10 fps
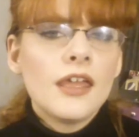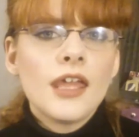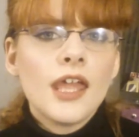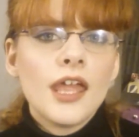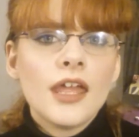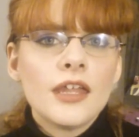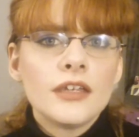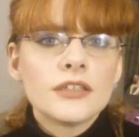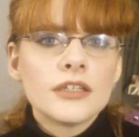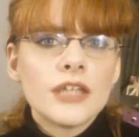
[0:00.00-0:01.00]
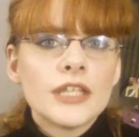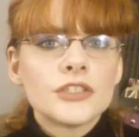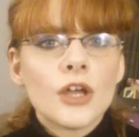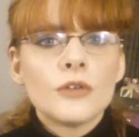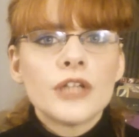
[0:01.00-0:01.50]
it is
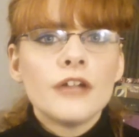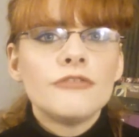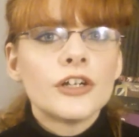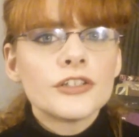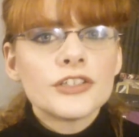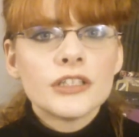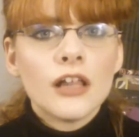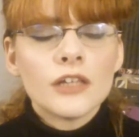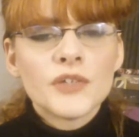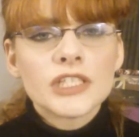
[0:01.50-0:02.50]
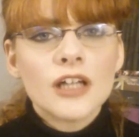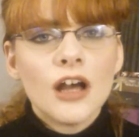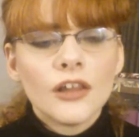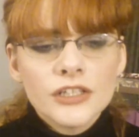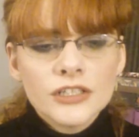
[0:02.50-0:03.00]
so diverse in all of its
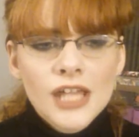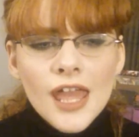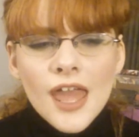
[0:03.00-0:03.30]
colors,